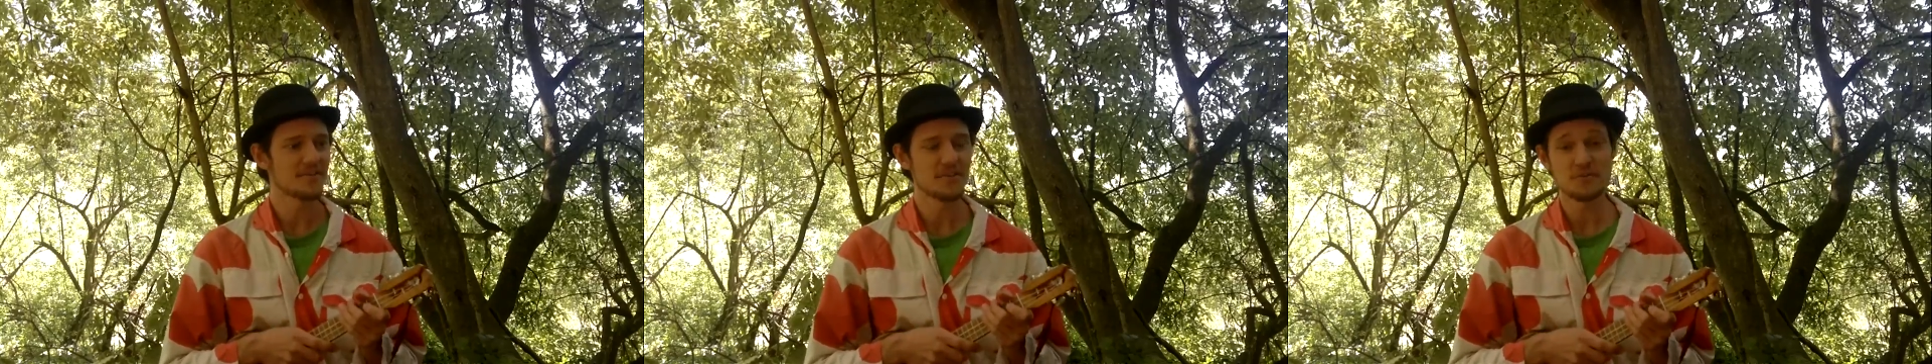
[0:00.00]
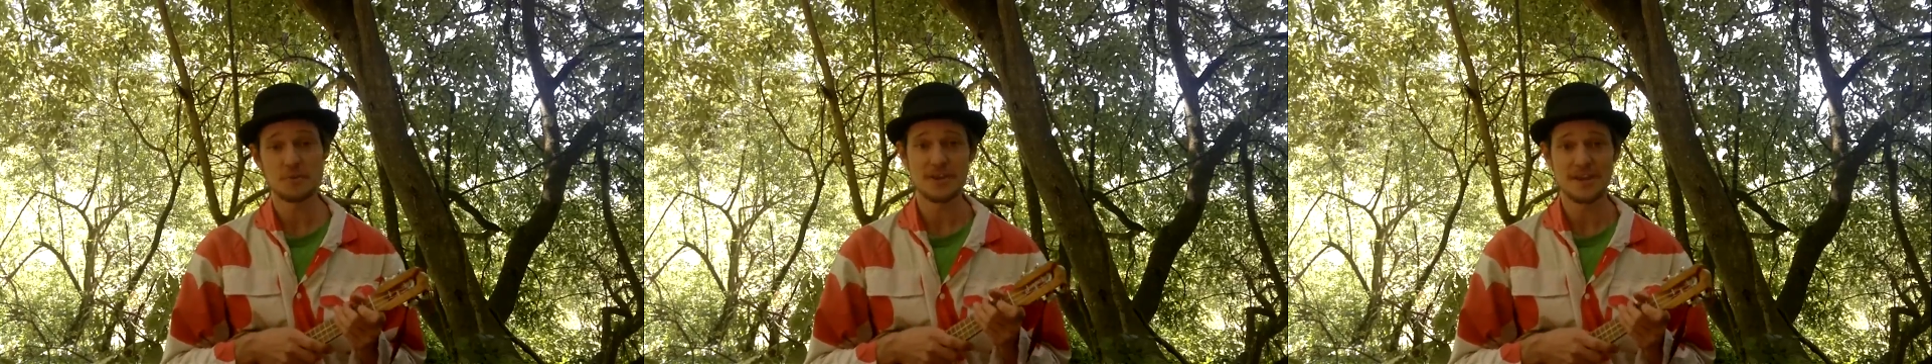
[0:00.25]
this
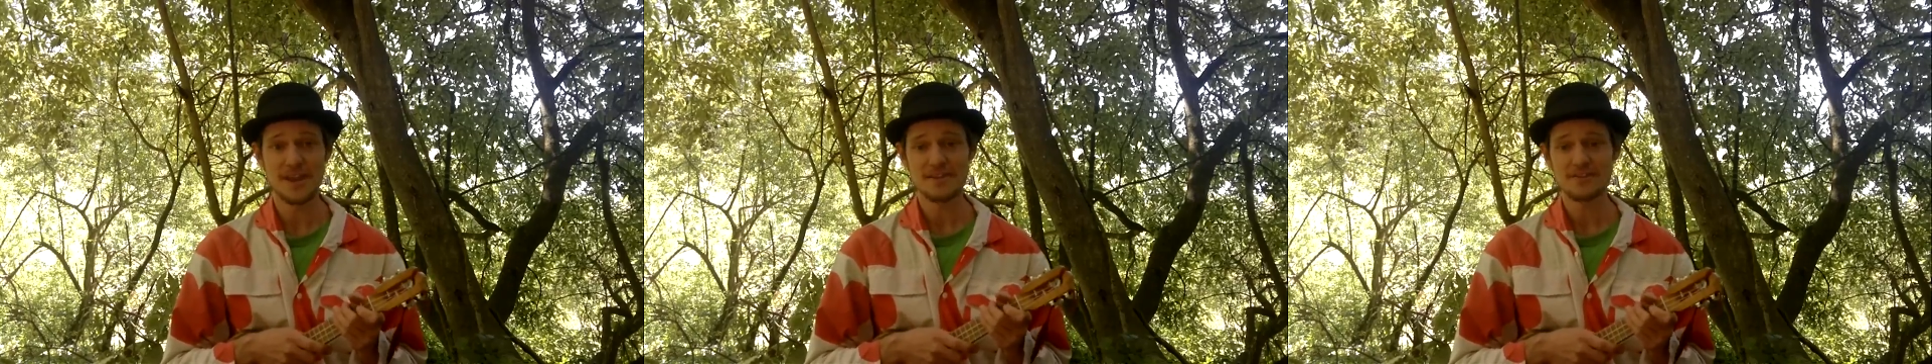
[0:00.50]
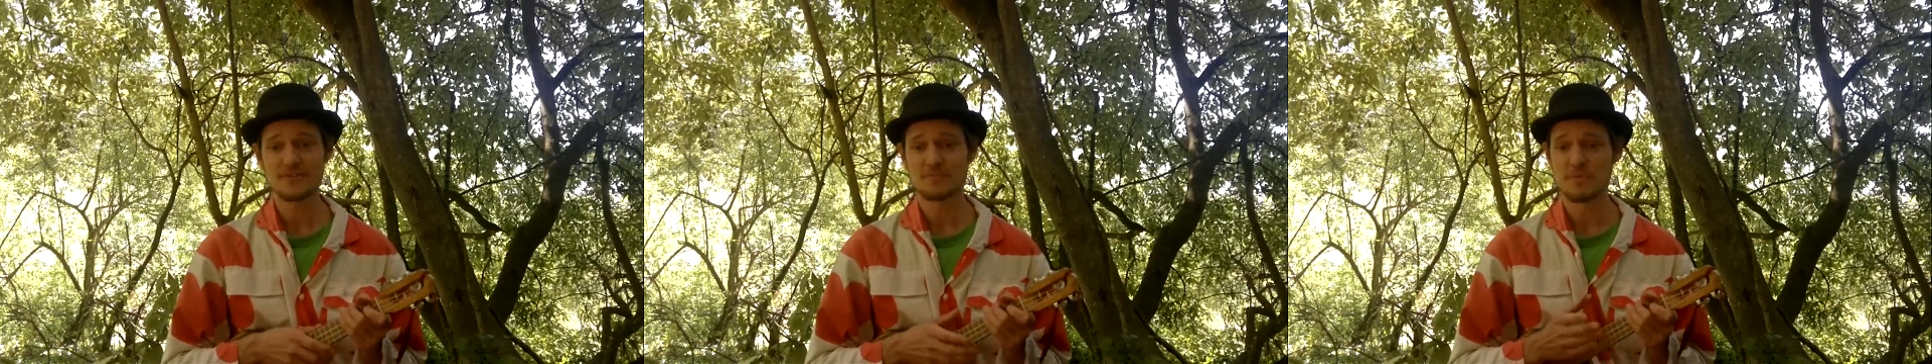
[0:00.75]

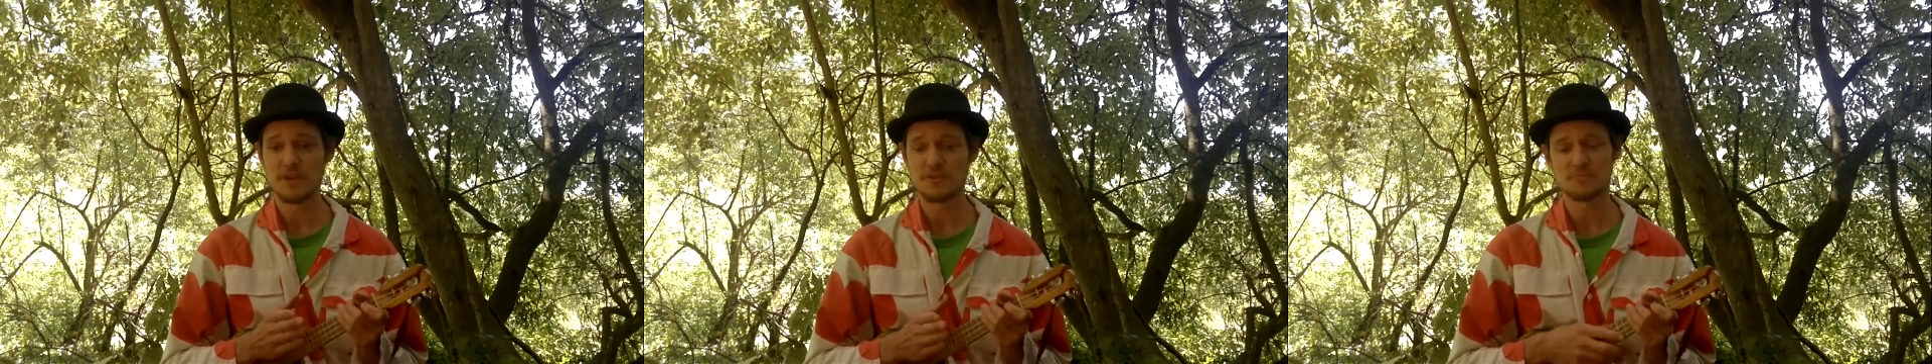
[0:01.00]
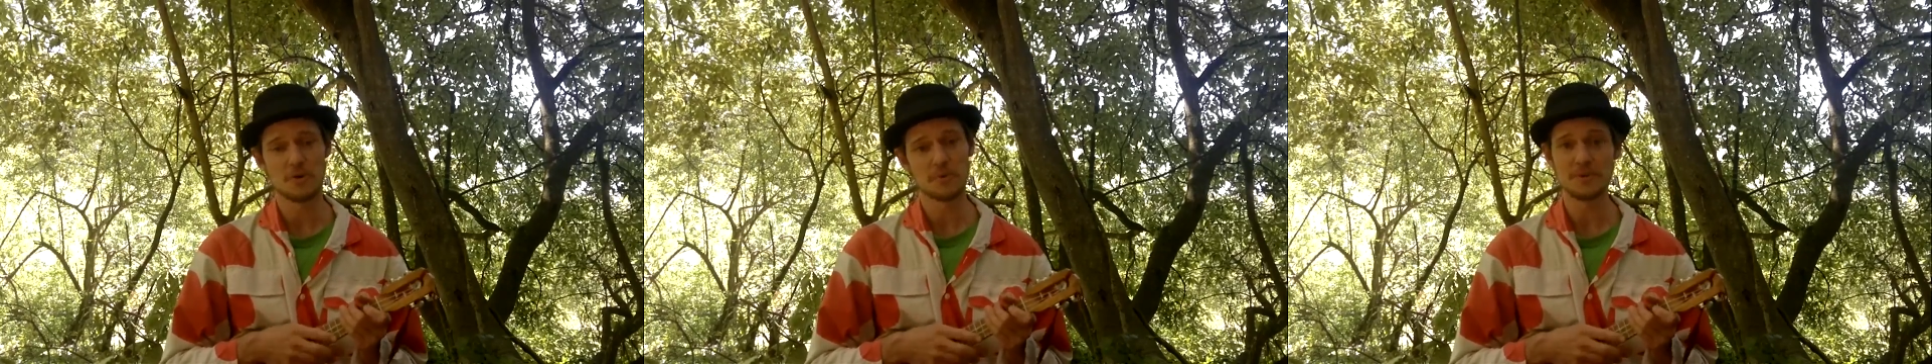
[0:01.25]
weekend there's
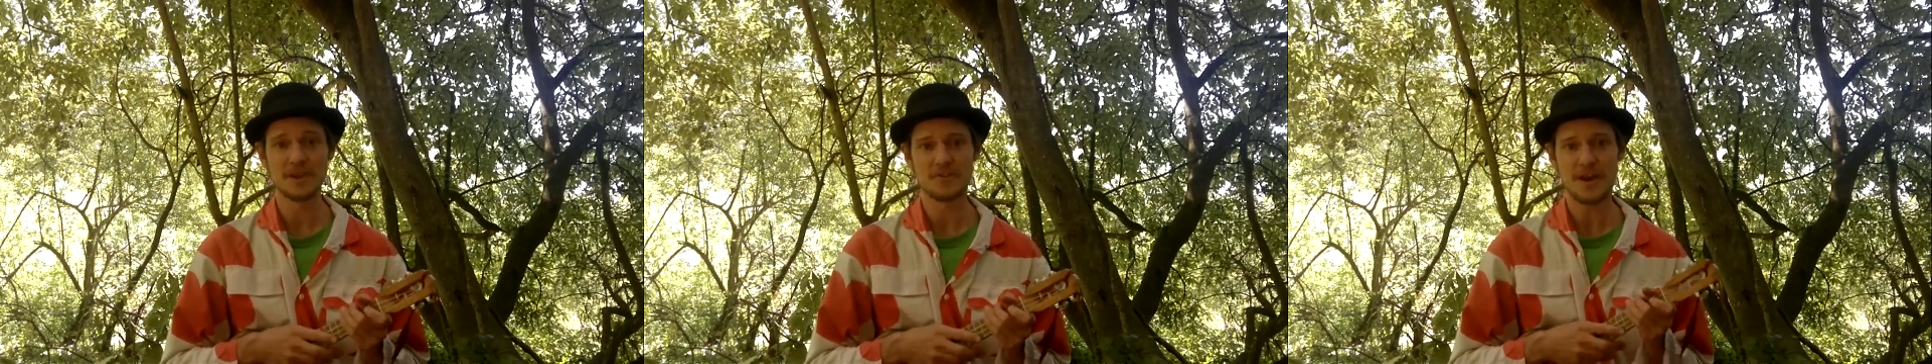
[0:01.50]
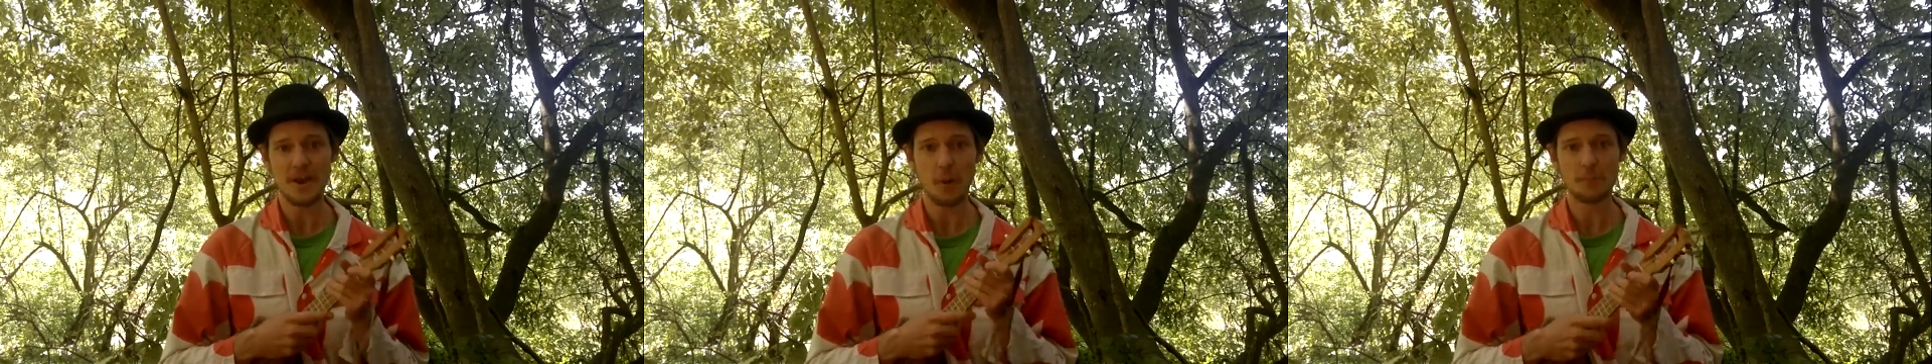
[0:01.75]
probably a
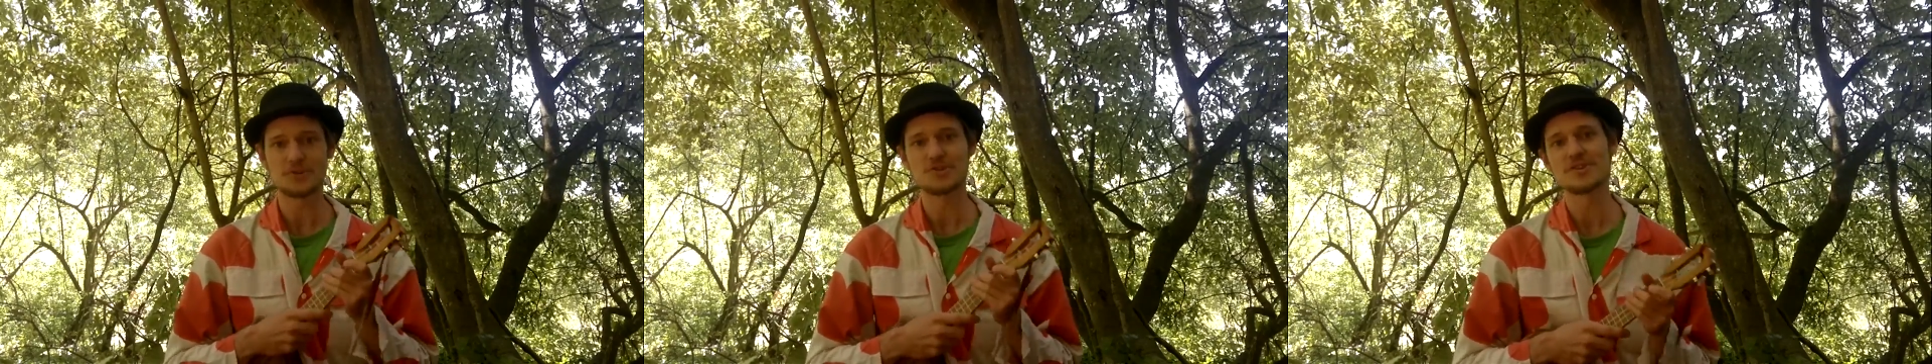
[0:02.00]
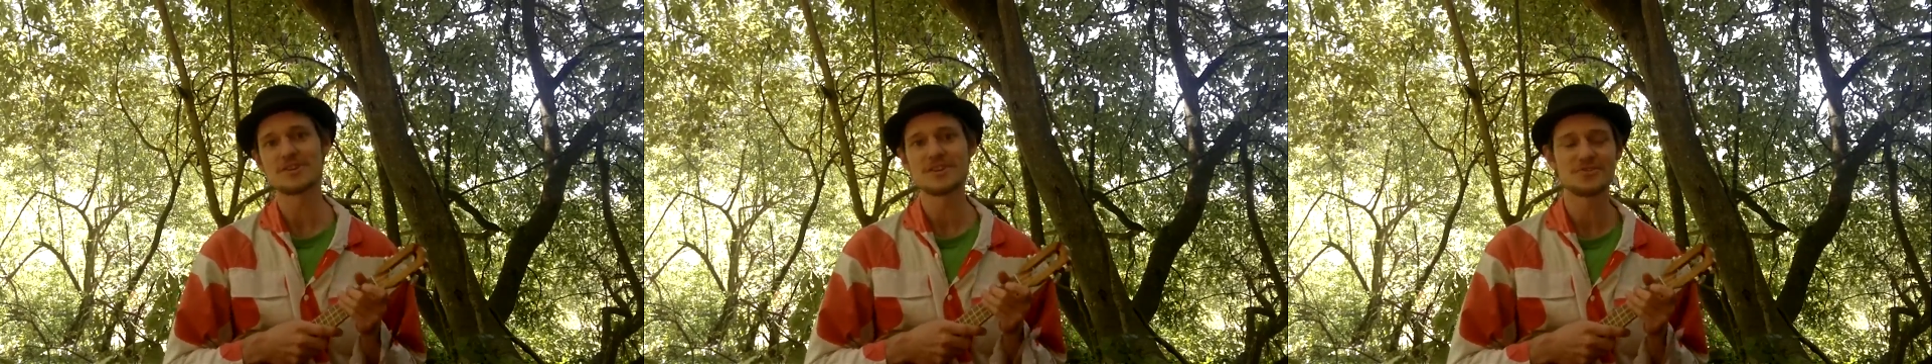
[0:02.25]
great
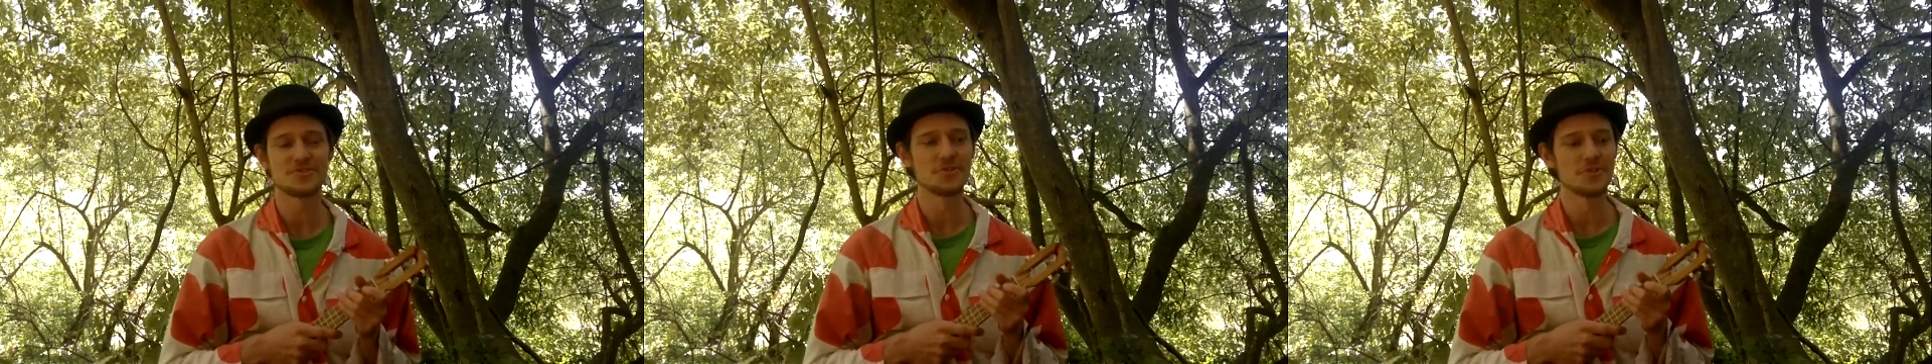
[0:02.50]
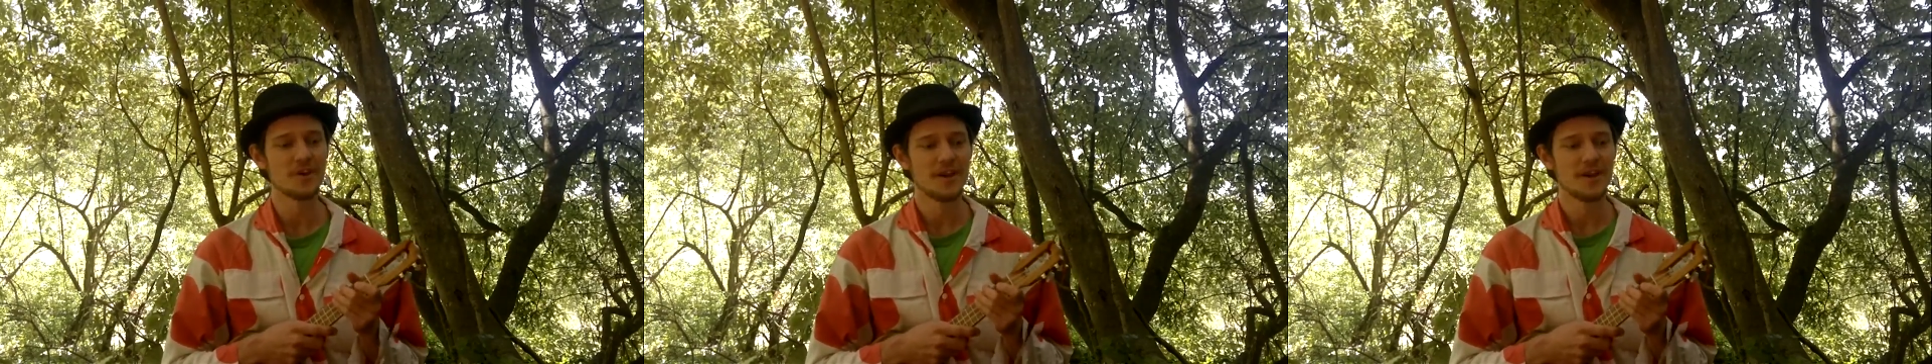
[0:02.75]
opportunity to